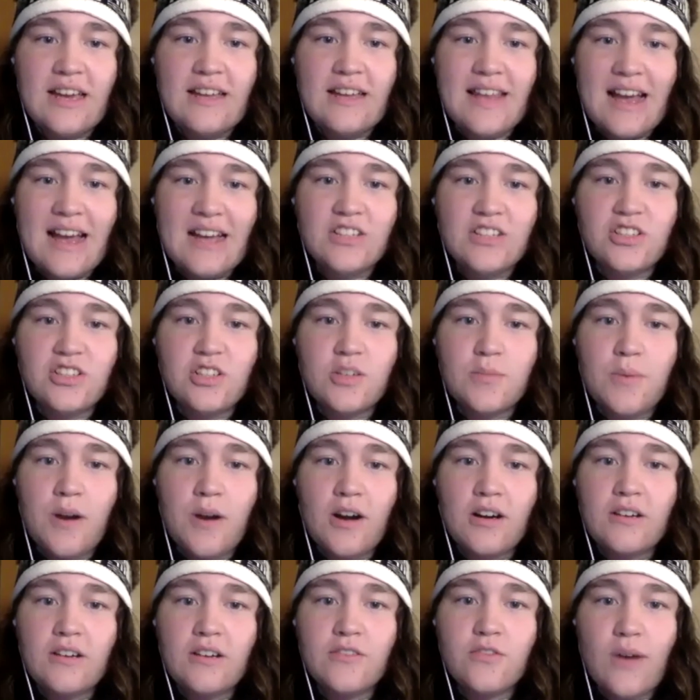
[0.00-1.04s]
and National
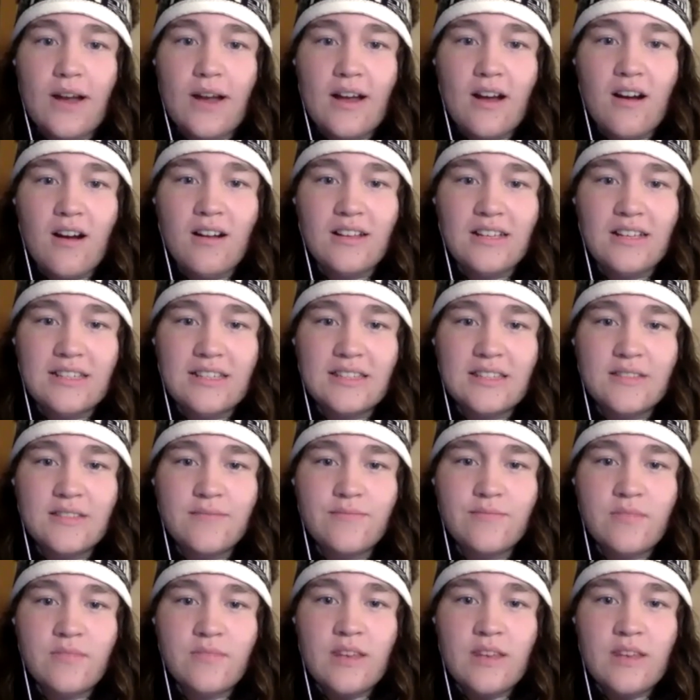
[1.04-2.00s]
Park of Gwaihanis.